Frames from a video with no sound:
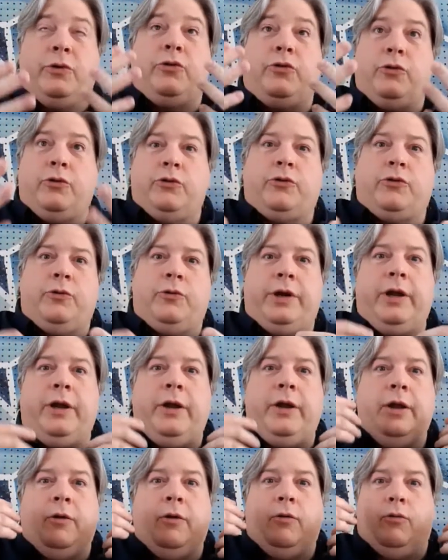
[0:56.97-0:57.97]
sorcery,
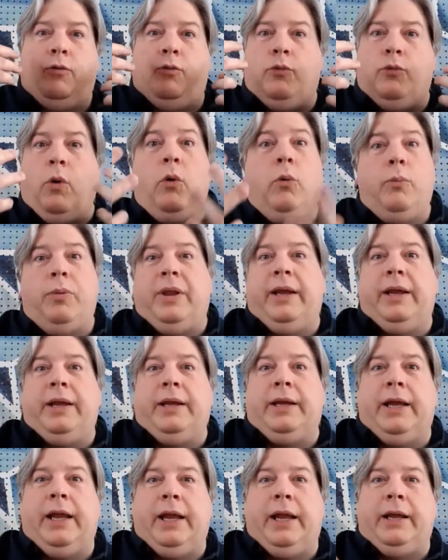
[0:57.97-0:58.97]

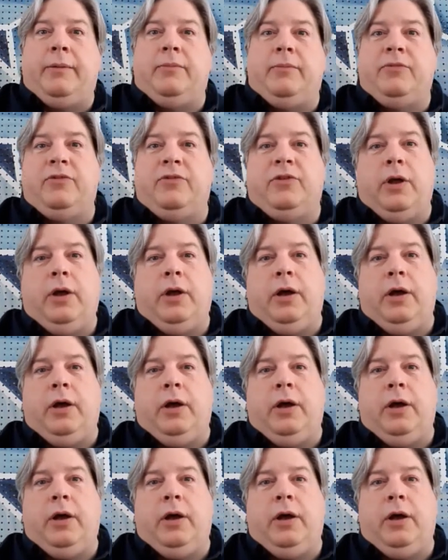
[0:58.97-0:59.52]
role-playing games,